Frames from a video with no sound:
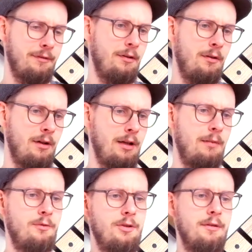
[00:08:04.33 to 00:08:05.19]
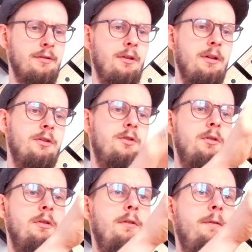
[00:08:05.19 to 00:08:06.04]
so I'm just going
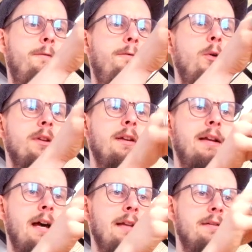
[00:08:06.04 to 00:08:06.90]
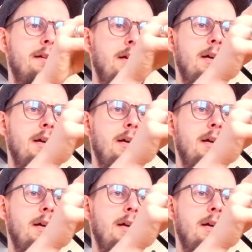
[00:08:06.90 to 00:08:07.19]
to fold it again.